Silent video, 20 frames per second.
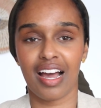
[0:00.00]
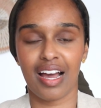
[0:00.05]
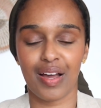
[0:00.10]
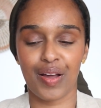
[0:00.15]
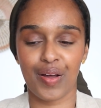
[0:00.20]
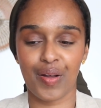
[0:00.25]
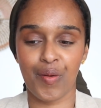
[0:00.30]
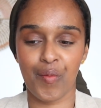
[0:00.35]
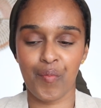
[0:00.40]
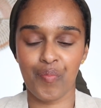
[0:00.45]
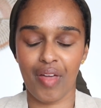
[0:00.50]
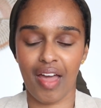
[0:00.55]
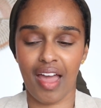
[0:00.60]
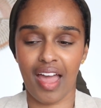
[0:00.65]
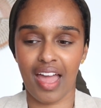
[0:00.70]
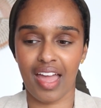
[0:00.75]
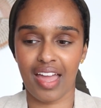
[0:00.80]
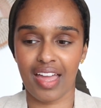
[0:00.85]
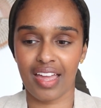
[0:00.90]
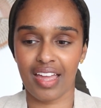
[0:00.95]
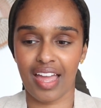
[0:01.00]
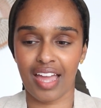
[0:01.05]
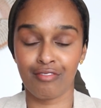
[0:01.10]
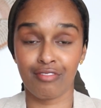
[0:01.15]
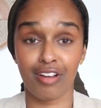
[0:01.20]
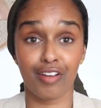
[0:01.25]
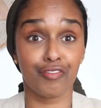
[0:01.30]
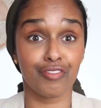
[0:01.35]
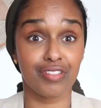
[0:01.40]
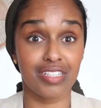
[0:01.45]
um, and, and,
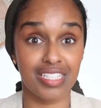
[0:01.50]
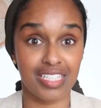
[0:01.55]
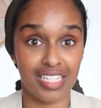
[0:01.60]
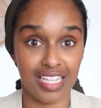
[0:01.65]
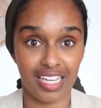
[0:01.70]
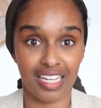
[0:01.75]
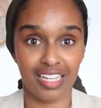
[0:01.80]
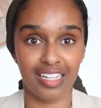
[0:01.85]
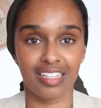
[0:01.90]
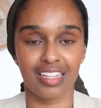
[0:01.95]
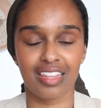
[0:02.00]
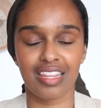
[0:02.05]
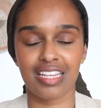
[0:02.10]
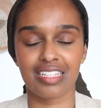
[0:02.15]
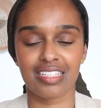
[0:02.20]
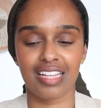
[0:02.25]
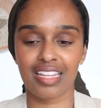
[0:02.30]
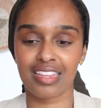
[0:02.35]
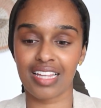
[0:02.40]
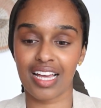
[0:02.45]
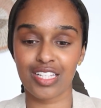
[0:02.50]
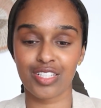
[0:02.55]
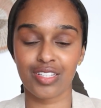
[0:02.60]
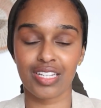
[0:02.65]
referencing and things like that.